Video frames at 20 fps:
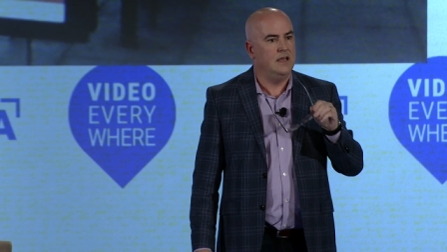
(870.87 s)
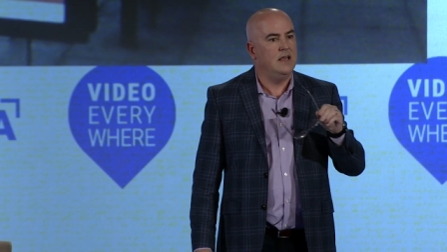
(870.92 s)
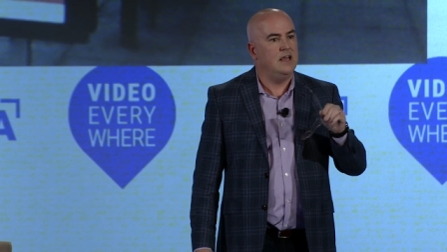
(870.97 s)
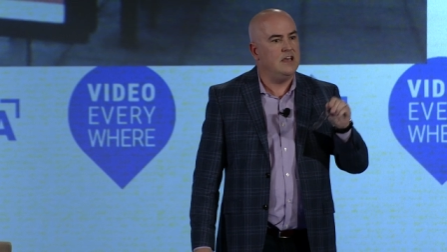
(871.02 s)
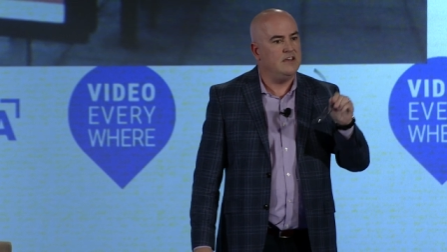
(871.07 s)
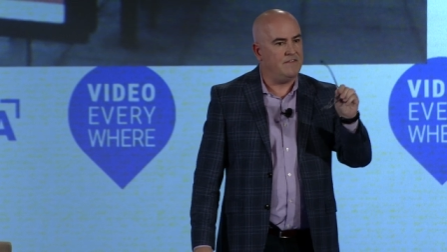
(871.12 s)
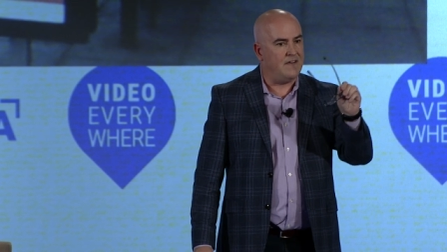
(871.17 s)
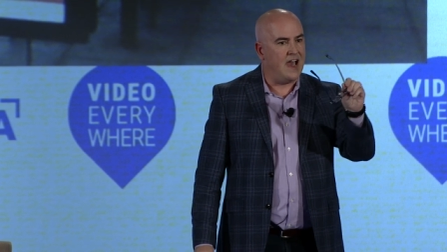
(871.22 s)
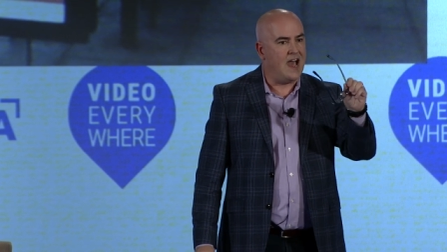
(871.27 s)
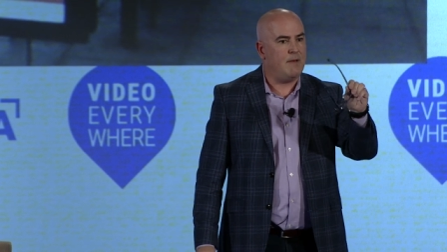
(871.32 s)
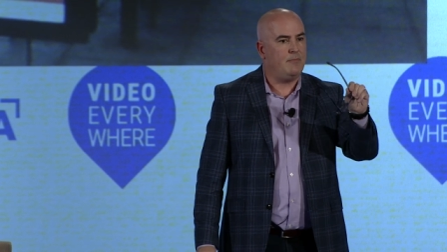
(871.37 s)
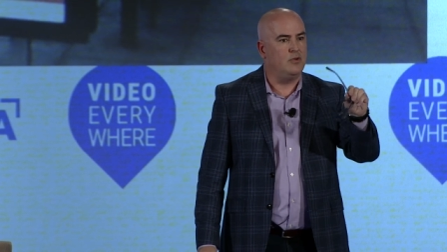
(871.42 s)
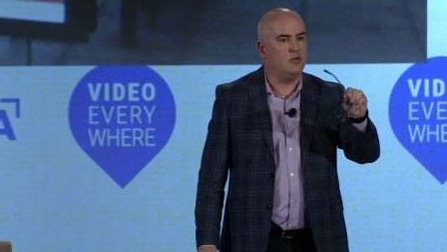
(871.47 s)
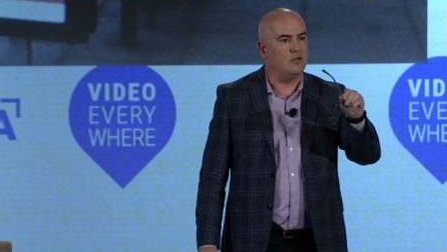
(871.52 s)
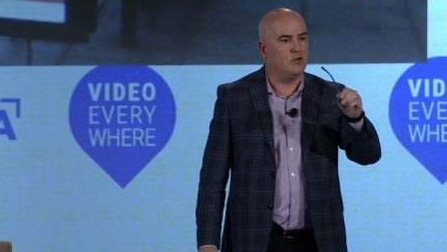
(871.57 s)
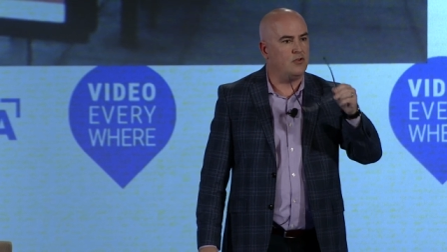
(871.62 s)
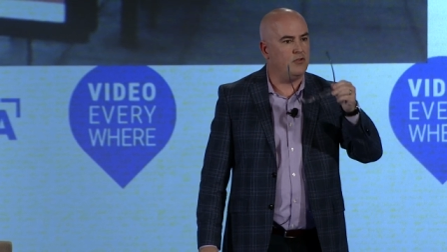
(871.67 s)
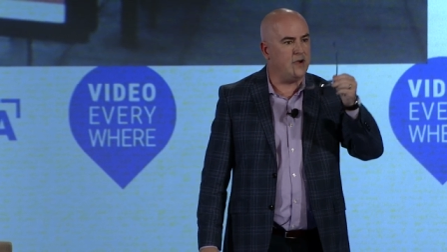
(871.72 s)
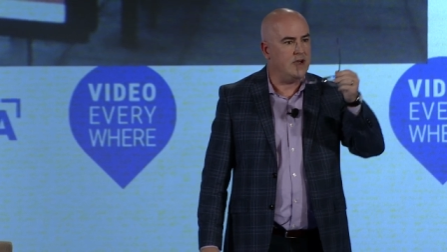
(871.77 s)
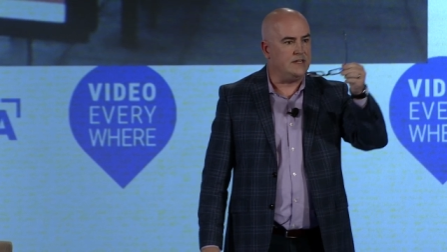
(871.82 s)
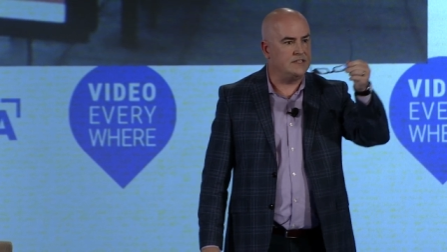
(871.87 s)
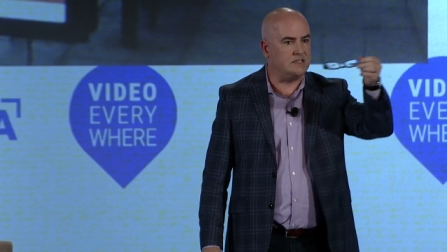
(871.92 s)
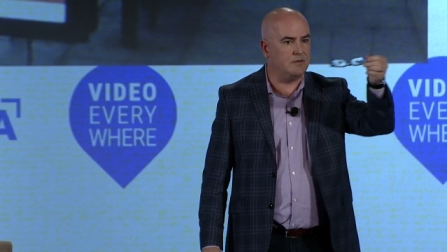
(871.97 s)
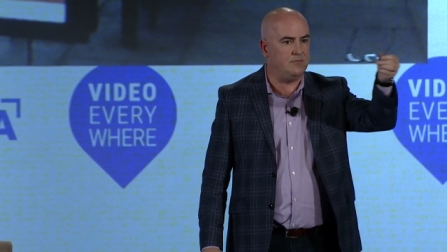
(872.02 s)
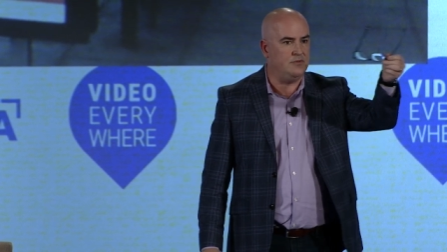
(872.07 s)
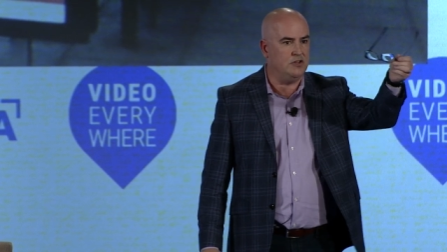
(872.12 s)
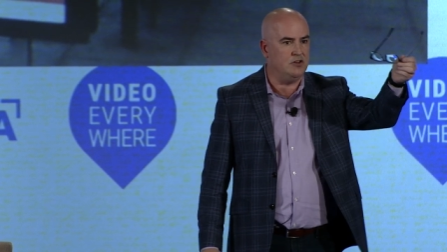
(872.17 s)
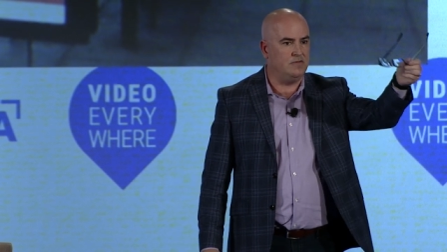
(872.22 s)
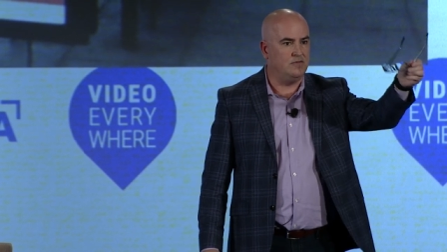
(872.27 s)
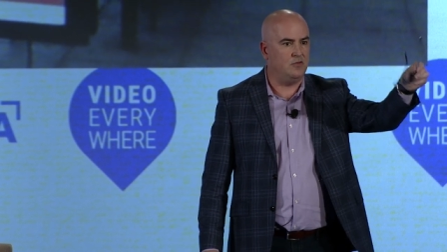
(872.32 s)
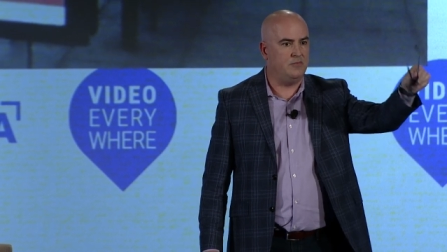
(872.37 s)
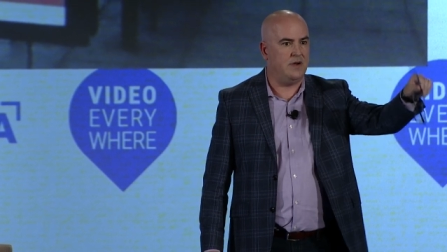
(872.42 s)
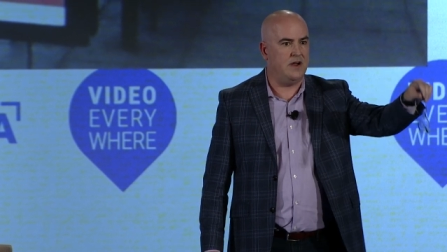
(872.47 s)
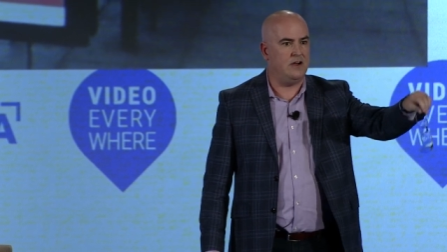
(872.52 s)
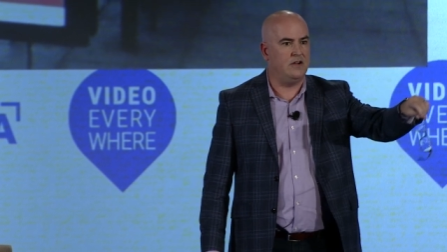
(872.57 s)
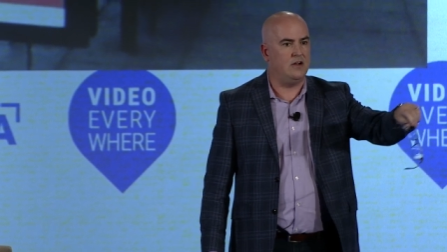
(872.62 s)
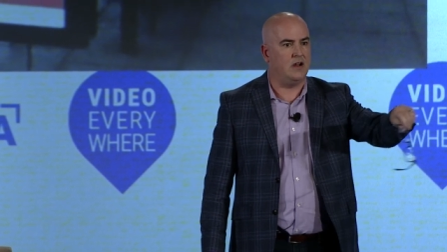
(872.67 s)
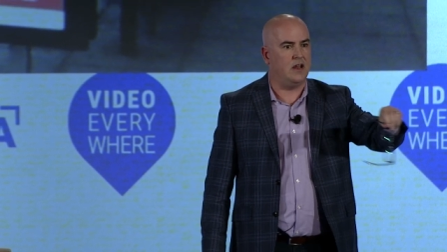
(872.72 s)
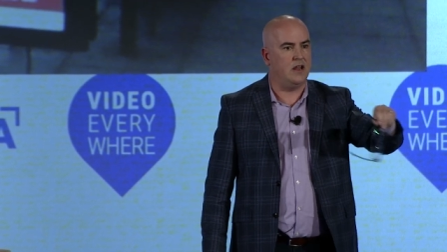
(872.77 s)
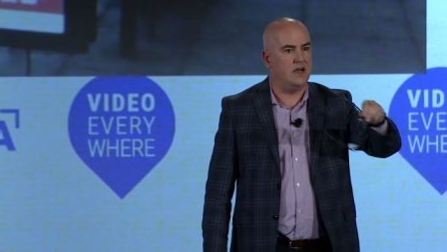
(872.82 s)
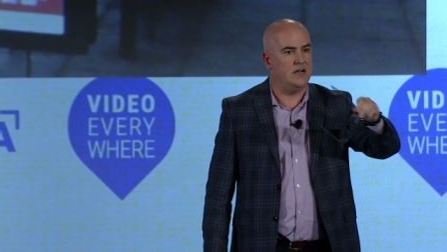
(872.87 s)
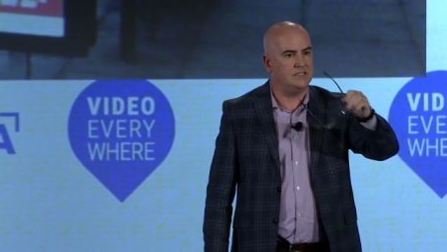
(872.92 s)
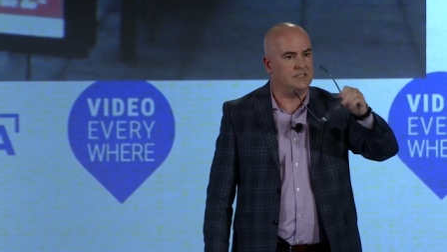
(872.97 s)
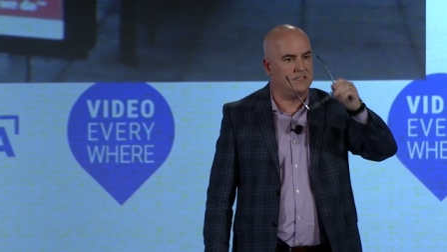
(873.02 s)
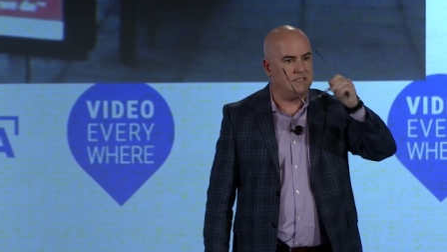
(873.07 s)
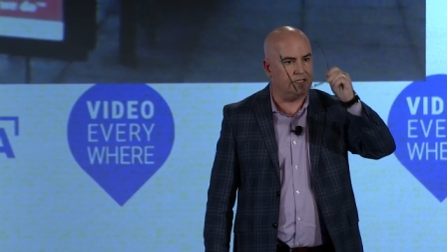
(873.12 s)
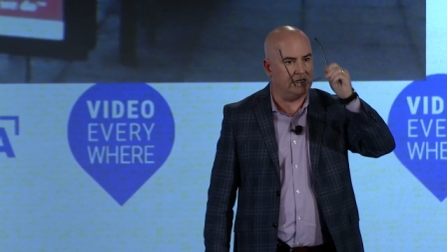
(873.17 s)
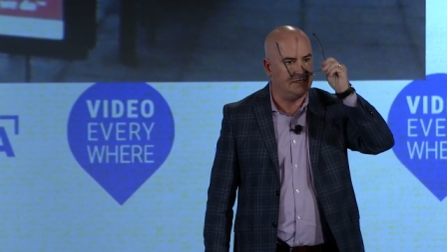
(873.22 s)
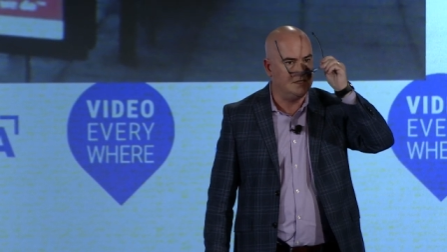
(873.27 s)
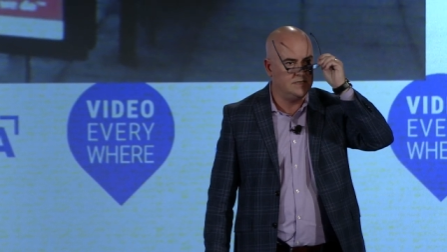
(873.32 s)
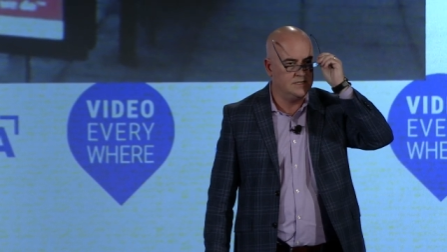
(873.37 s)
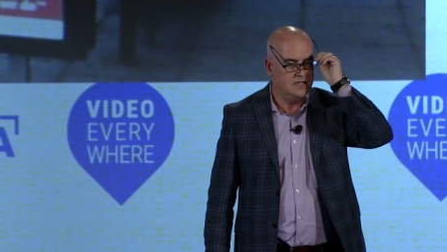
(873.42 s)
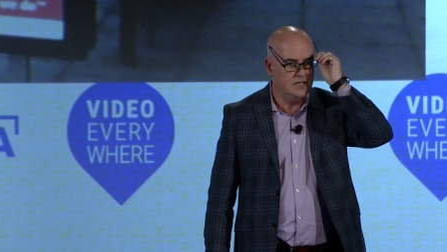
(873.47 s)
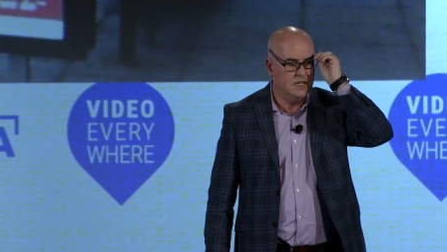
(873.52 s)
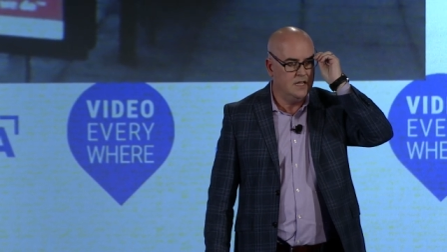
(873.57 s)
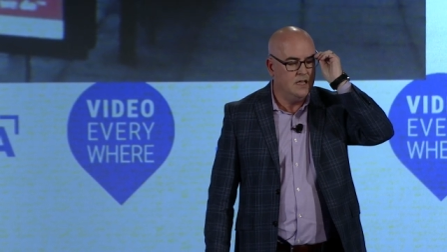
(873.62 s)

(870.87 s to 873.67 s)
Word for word: If Apple creates a beautiful pair of glasses